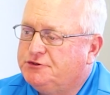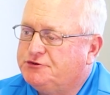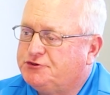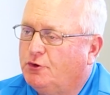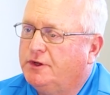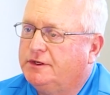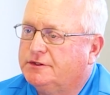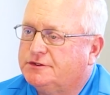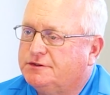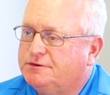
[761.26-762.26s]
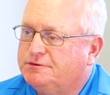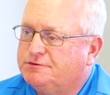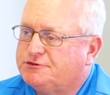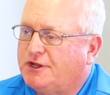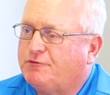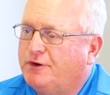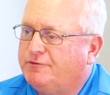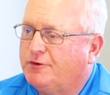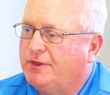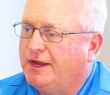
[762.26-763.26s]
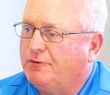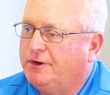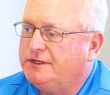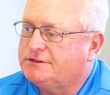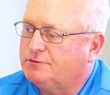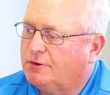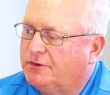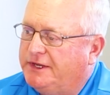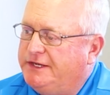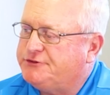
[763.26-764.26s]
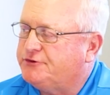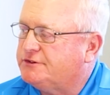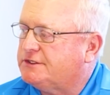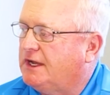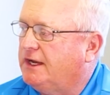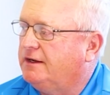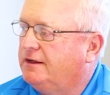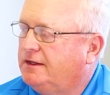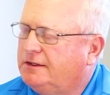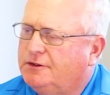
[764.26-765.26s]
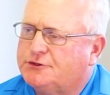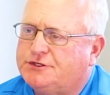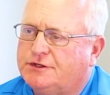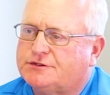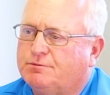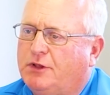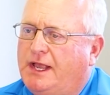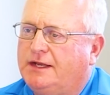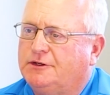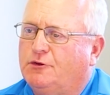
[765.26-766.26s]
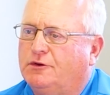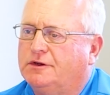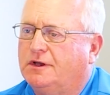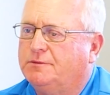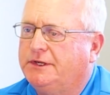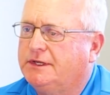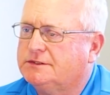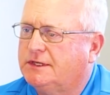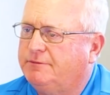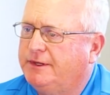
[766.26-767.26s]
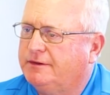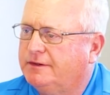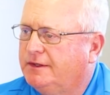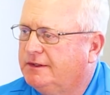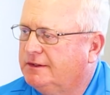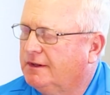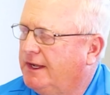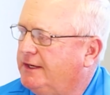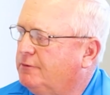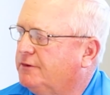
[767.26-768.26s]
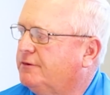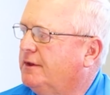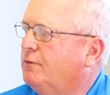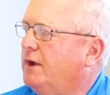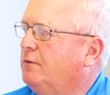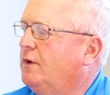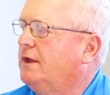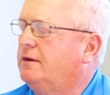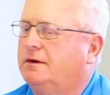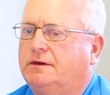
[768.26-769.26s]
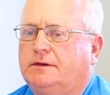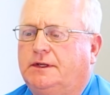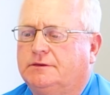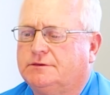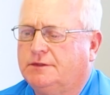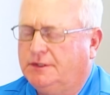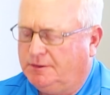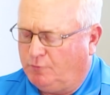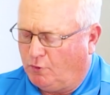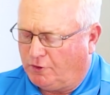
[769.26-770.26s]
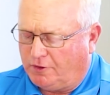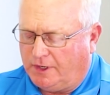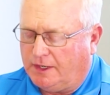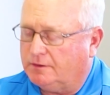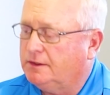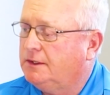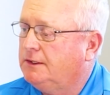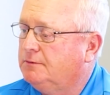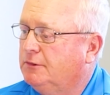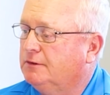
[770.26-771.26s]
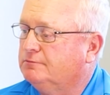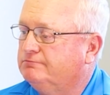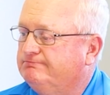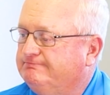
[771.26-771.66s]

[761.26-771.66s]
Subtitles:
showing the suffering for that reason, where the eastern side, there's still some planting going on because they've been delayed with wet weather and poor ground. But